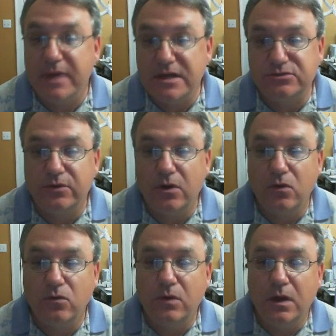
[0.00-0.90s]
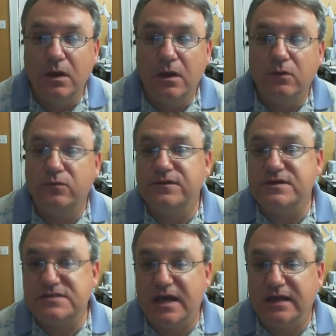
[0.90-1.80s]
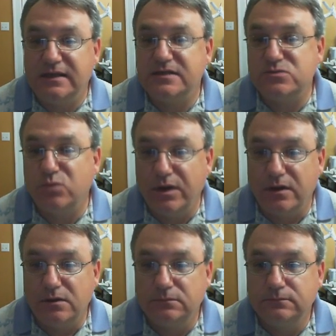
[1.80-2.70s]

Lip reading: role with this idea as well.